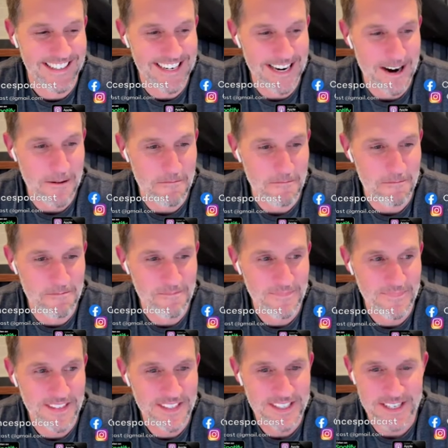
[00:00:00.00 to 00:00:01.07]
Um,
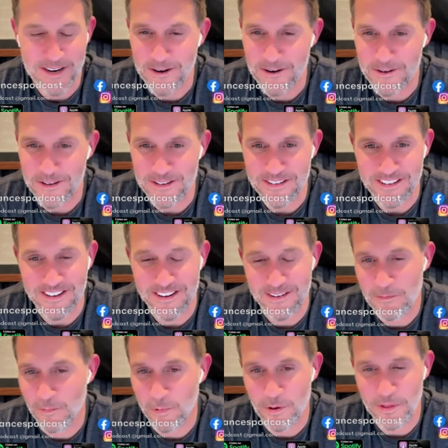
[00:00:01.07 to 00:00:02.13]
so
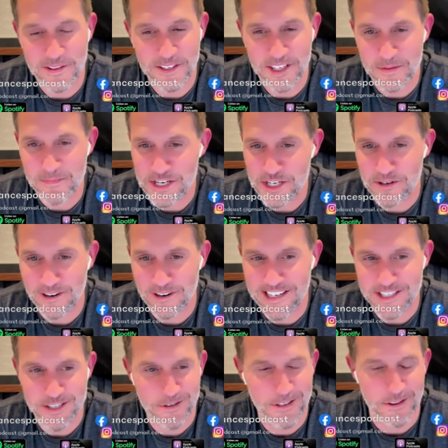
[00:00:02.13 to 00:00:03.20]
within the commission
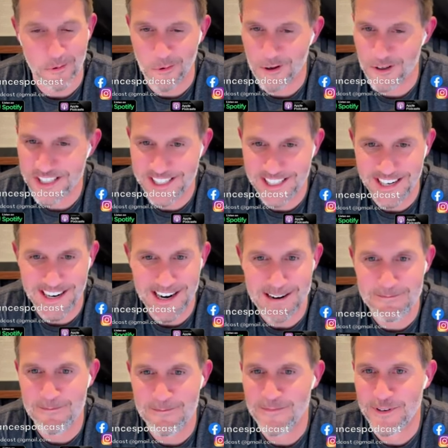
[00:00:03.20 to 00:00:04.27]
ranks, you get the worst
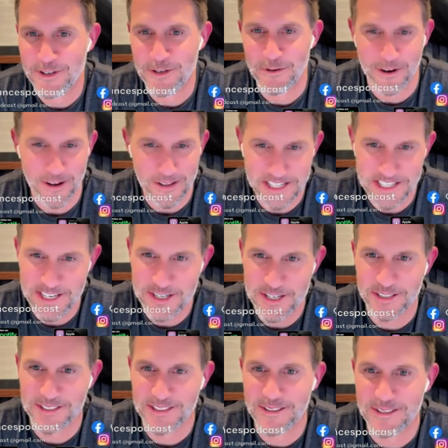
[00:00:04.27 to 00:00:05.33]
job. You're doing all the
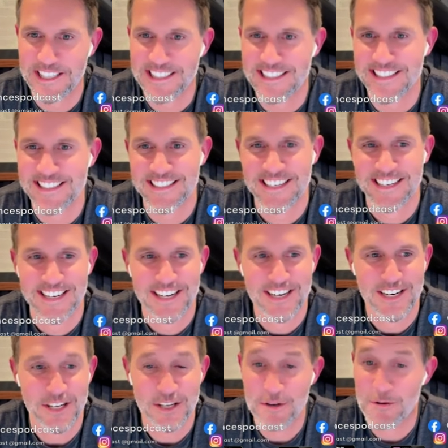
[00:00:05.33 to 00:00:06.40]
additional duties
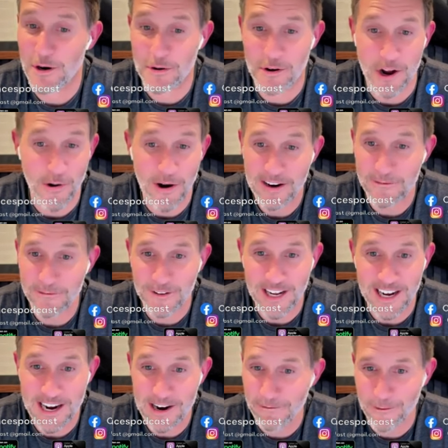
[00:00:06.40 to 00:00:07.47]
you don't know how to
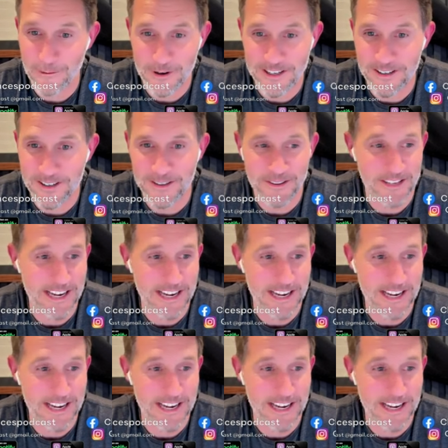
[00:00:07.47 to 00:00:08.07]
fly for real.